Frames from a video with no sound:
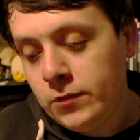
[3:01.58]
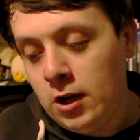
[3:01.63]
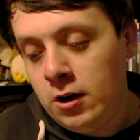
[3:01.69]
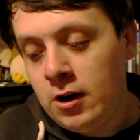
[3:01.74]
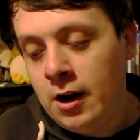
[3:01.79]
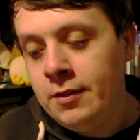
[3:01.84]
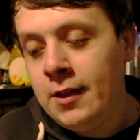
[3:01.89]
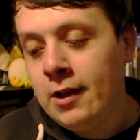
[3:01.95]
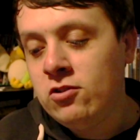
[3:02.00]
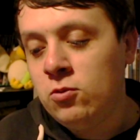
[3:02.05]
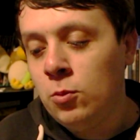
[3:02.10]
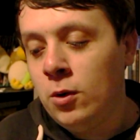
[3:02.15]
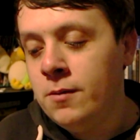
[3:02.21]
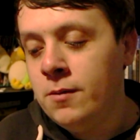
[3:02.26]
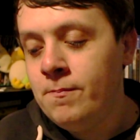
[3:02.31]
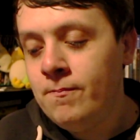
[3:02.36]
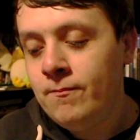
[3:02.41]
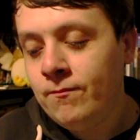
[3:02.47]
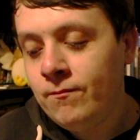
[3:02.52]
Alright, next
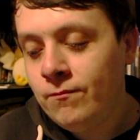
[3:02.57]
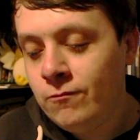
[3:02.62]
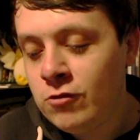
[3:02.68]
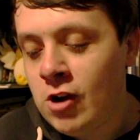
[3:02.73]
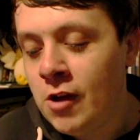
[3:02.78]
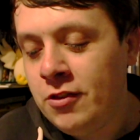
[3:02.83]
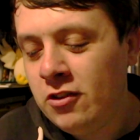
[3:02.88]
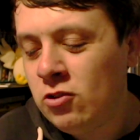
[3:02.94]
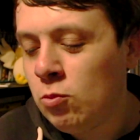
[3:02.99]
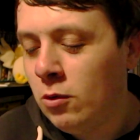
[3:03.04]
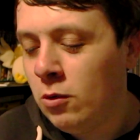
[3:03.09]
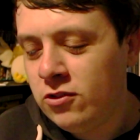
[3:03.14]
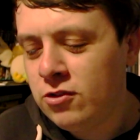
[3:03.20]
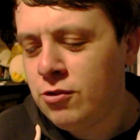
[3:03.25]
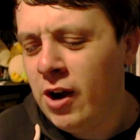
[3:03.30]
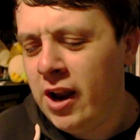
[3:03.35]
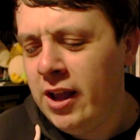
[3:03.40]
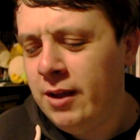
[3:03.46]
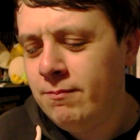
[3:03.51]
one. Right, this
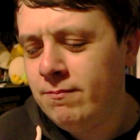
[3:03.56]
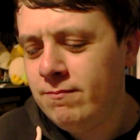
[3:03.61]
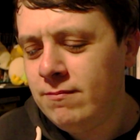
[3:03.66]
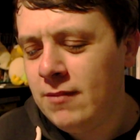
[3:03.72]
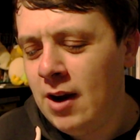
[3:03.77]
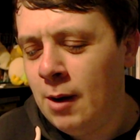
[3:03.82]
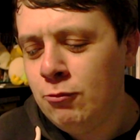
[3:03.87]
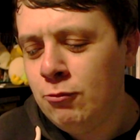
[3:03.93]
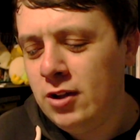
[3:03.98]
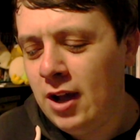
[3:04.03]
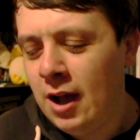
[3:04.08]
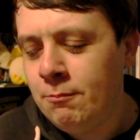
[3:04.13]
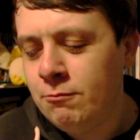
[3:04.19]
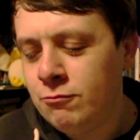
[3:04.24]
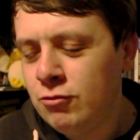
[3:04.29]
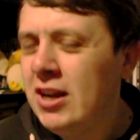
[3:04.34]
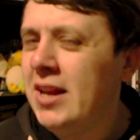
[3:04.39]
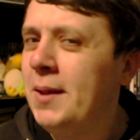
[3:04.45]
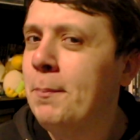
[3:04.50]
one's great.
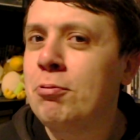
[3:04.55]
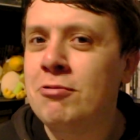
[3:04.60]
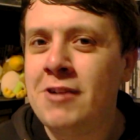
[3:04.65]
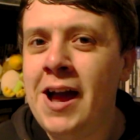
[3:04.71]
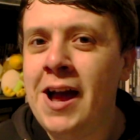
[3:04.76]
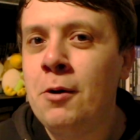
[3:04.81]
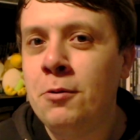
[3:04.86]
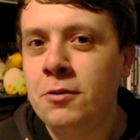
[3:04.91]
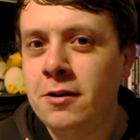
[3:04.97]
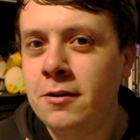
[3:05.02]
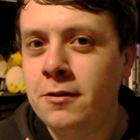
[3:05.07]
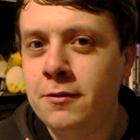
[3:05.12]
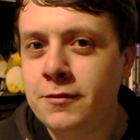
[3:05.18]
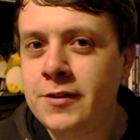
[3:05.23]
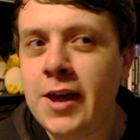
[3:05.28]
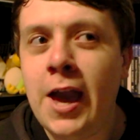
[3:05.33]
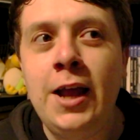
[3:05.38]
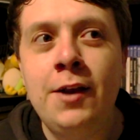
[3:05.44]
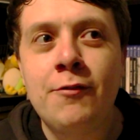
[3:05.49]
I'm really proud
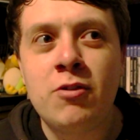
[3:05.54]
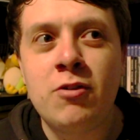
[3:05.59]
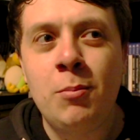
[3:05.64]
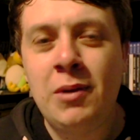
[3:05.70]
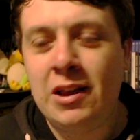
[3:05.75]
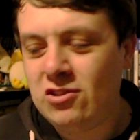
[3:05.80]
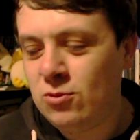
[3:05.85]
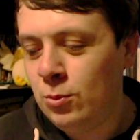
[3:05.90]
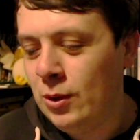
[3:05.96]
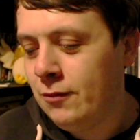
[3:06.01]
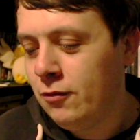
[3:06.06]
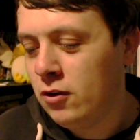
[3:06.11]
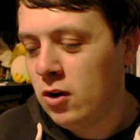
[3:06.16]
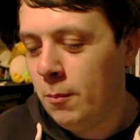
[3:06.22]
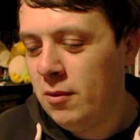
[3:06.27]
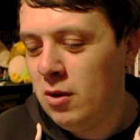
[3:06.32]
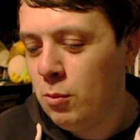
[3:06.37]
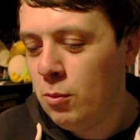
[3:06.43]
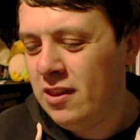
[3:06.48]
of Kane from last week for
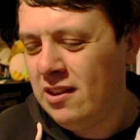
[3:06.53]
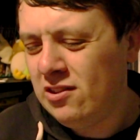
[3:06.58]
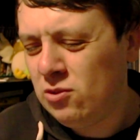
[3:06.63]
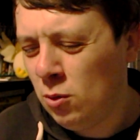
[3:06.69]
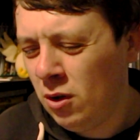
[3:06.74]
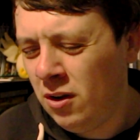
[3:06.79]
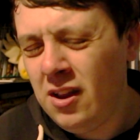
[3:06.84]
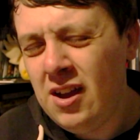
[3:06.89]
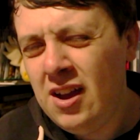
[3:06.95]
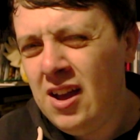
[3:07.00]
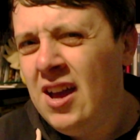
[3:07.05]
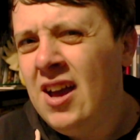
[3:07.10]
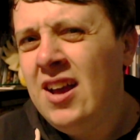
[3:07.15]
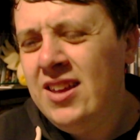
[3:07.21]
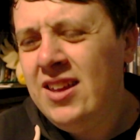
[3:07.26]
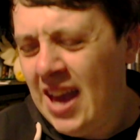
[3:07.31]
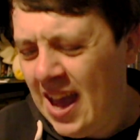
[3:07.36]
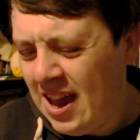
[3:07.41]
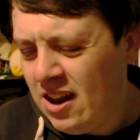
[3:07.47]
coming up with this one.
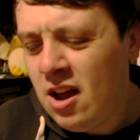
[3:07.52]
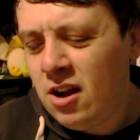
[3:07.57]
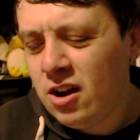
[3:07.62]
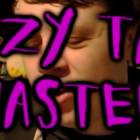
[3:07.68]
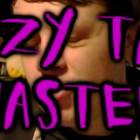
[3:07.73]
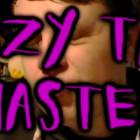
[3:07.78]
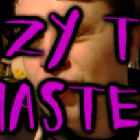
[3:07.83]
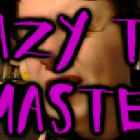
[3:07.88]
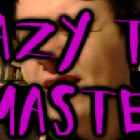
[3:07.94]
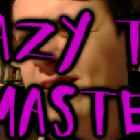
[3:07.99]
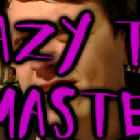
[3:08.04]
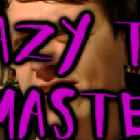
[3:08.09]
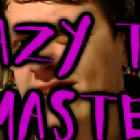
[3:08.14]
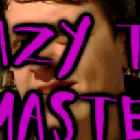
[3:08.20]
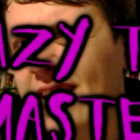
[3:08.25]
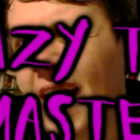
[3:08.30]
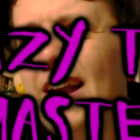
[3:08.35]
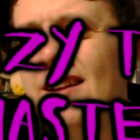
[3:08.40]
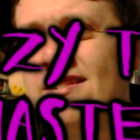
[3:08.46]
Yeah, no,
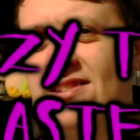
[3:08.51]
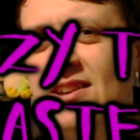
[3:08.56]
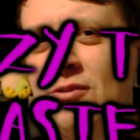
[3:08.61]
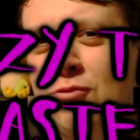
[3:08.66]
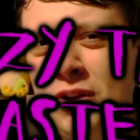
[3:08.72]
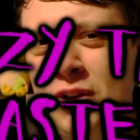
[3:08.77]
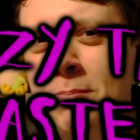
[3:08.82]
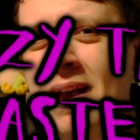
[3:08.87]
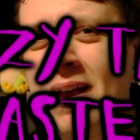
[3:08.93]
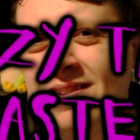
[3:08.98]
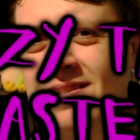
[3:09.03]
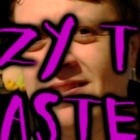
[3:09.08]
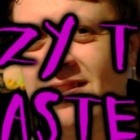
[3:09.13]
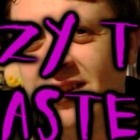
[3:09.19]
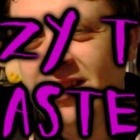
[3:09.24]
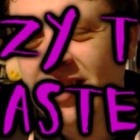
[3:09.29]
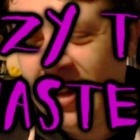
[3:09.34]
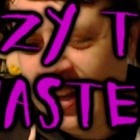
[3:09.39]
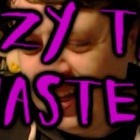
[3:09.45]
Crazy Taxi
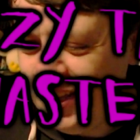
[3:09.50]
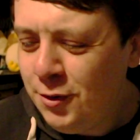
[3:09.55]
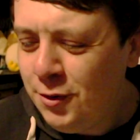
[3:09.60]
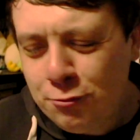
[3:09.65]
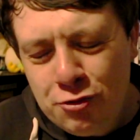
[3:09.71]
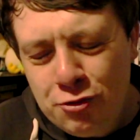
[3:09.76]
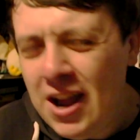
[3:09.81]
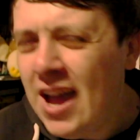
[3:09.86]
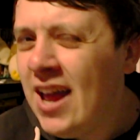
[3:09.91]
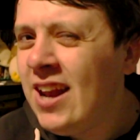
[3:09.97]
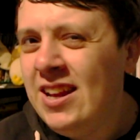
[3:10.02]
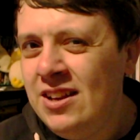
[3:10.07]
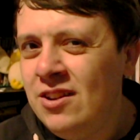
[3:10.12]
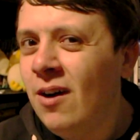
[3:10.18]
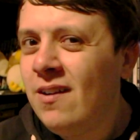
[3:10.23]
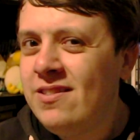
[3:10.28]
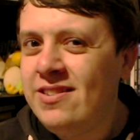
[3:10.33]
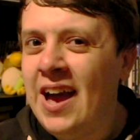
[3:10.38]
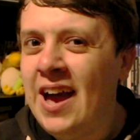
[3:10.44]
Remastered. You really
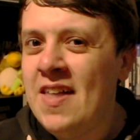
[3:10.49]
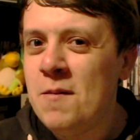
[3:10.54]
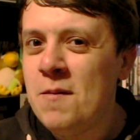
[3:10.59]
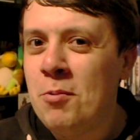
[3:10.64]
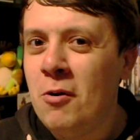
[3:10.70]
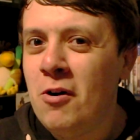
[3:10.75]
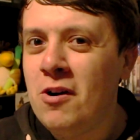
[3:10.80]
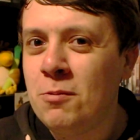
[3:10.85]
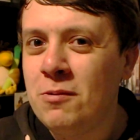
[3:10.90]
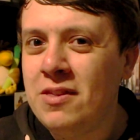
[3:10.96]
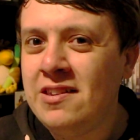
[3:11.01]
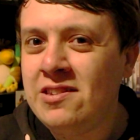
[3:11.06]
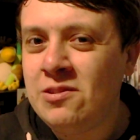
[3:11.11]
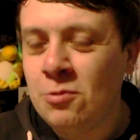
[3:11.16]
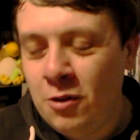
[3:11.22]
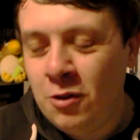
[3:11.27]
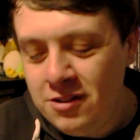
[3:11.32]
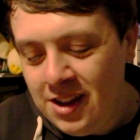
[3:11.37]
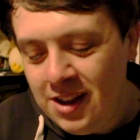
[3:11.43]
knocked it out of the park with
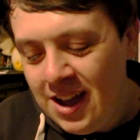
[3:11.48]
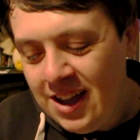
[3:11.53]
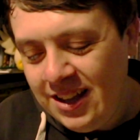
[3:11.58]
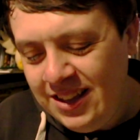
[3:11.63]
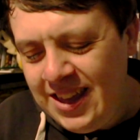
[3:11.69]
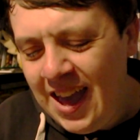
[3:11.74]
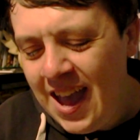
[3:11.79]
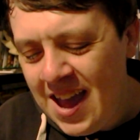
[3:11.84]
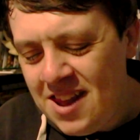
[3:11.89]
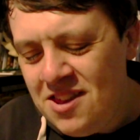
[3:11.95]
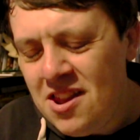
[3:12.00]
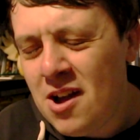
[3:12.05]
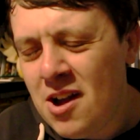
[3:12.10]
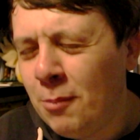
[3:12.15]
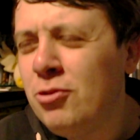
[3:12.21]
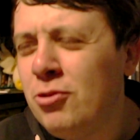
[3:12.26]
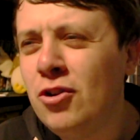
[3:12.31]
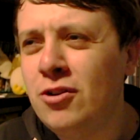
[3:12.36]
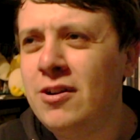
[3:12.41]
this one. Yeah,
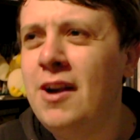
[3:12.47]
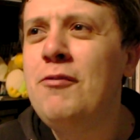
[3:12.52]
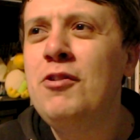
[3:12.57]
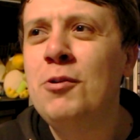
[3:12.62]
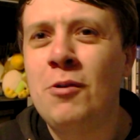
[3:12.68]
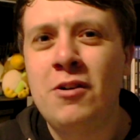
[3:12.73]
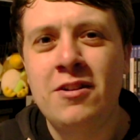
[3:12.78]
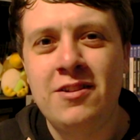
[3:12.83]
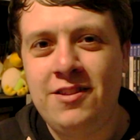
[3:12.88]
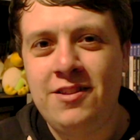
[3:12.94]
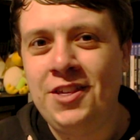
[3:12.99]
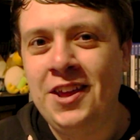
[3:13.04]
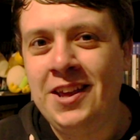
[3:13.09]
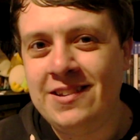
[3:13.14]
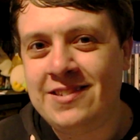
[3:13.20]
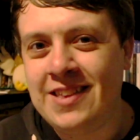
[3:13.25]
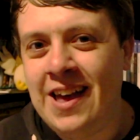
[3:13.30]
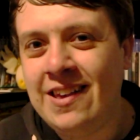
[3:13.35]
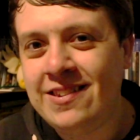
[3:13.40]
no, I'm sure everyone
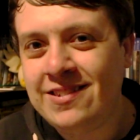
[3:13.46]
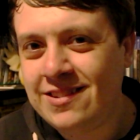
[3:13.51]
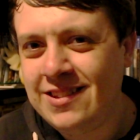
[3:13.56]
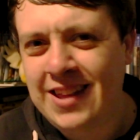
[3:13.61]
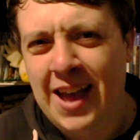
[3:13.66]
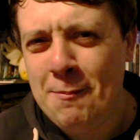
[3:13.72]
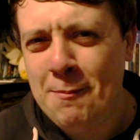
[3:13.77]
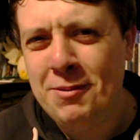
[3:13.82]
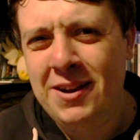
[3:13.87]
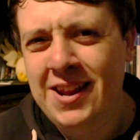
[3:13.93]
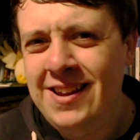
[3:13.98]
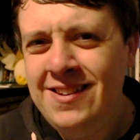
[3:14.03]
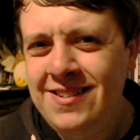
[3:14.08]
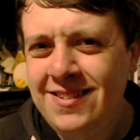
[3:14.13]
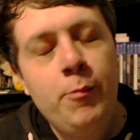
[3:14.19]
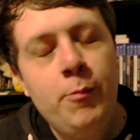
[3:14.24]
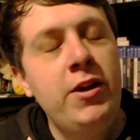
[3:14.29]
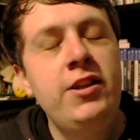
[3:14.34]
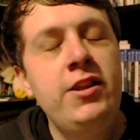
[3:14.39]
thinks that's
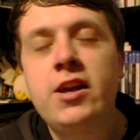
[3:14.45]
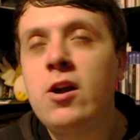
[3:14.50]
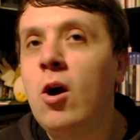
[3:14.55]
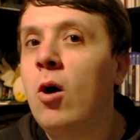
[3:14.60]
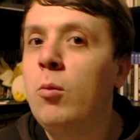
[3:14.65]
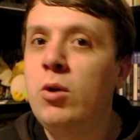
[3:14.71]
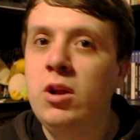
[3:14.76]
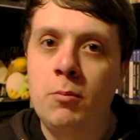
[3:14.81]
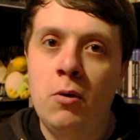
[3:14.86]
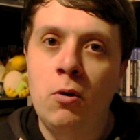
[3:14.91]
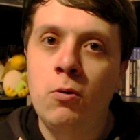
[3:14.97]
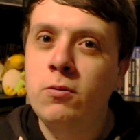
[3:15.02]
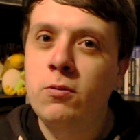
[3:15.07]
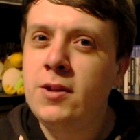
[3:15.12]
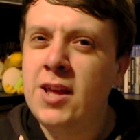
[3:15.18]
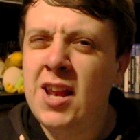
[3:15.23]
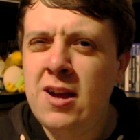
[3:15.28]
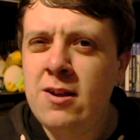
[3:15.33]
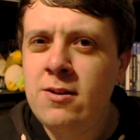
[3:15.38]
happening. I mean, you can't win them all,
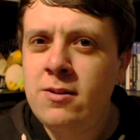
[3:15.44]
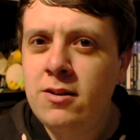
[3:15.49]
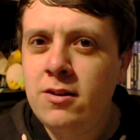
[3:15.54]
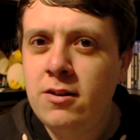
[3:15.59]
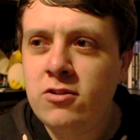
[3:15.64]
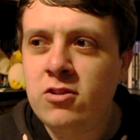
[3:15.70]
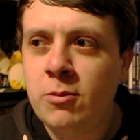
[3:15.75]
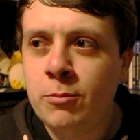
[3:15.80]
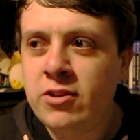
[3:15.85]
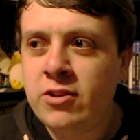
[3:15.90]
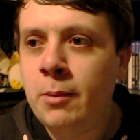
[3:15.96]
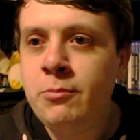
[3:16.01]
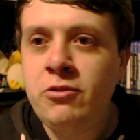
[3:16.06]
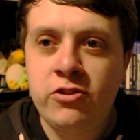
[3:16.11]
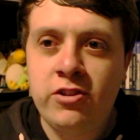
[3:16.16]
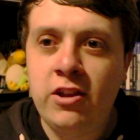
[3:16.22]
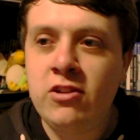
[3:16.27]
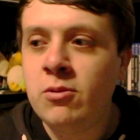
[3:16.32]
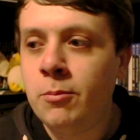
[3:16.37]
you know?
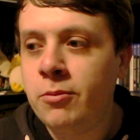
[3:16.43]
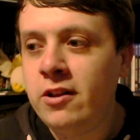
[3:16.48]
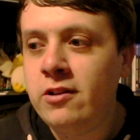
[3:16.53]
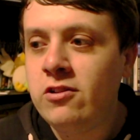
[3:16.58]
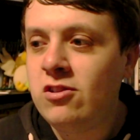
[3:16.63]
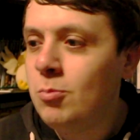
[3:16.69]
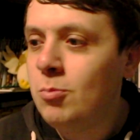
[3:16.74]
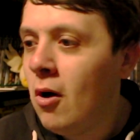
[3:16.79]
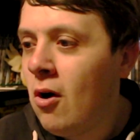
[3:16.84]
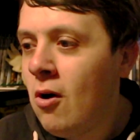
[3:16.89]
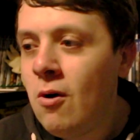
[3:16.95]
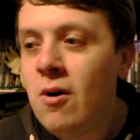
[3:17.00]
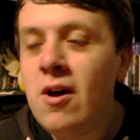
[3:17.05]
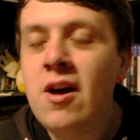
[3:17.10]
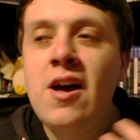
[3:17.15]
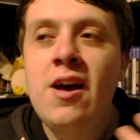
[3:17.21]
Sometimes you say something smart,